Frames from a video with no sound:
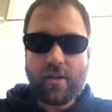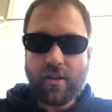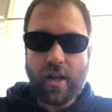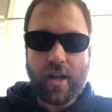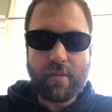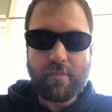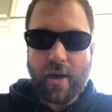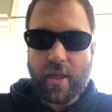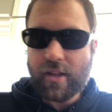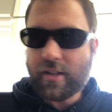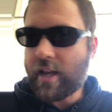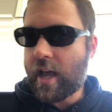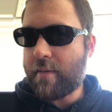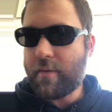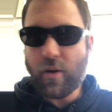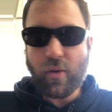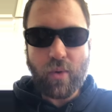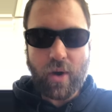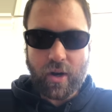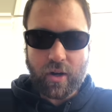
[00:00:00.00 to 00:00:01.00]
Like by the time
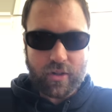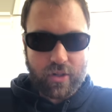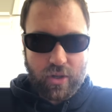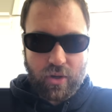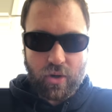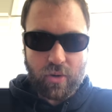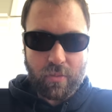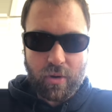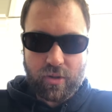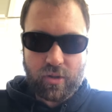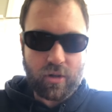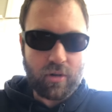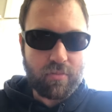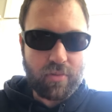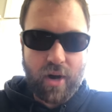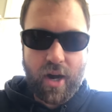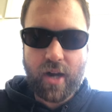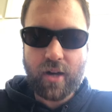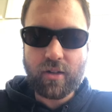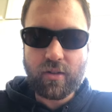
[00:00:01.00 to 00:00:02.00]
you're 1 or 2, most of your
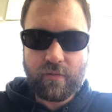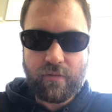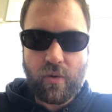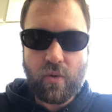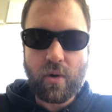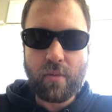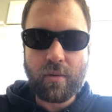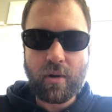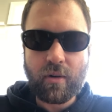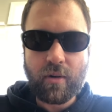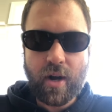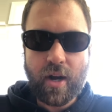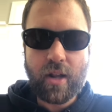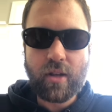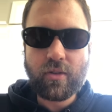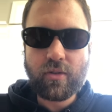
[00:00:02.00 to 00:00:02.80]
brain is formed already.